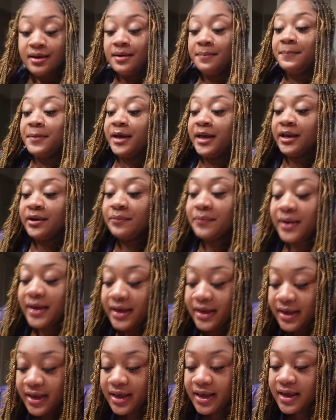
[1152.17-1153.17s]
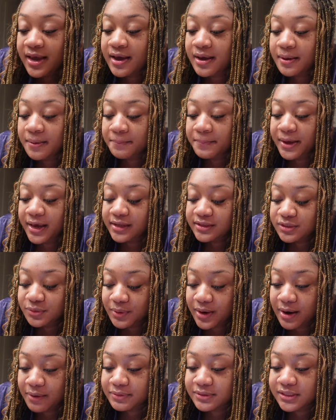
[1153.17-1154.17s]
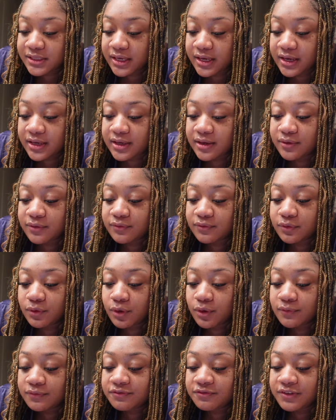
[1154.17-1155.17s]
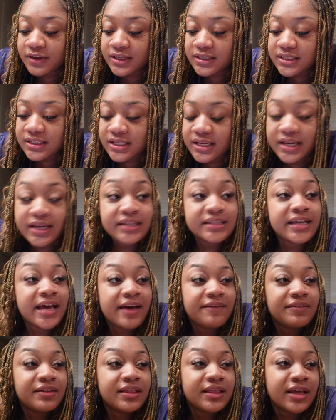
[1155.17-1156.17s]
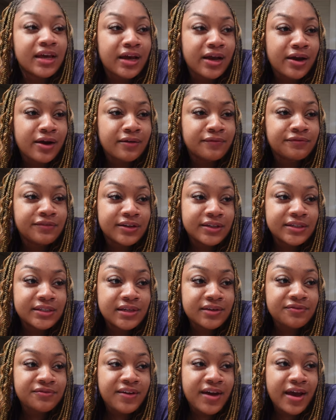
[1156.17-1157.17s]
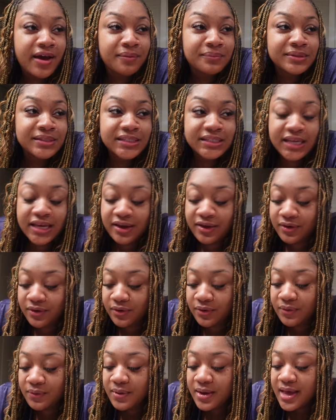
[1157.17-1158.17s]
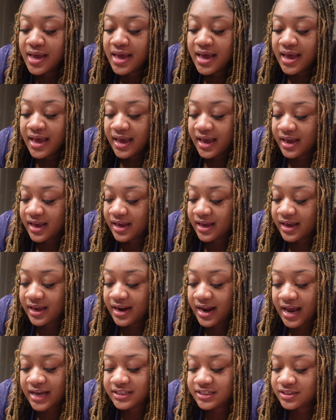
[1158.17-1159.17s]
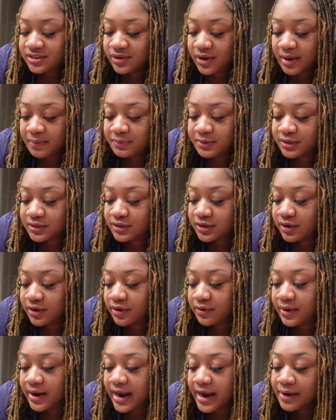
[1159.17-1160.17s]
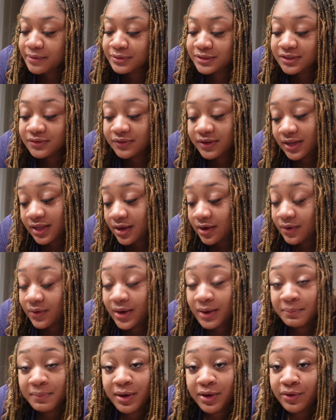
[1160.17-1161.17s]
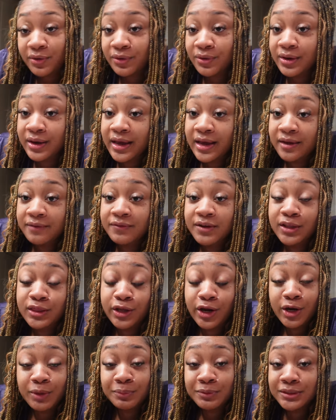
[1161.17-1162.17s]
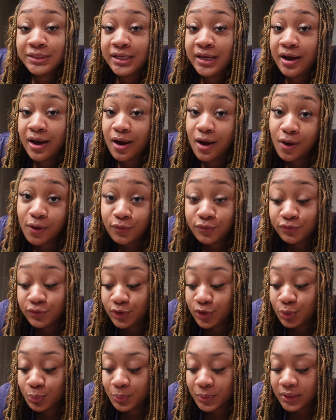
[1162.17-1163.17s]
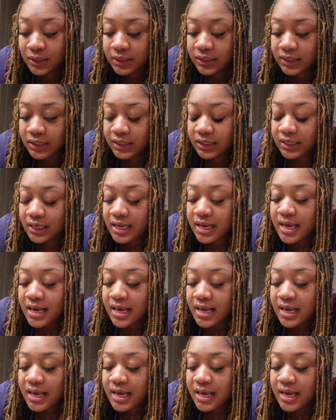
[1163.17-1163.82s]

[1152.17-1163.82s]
But anyway, back to what I was saying. Fenty is having their Fenty Fam sale, and I just so happened to turn on Kyra's video, and my girl gave a 30% off coupon.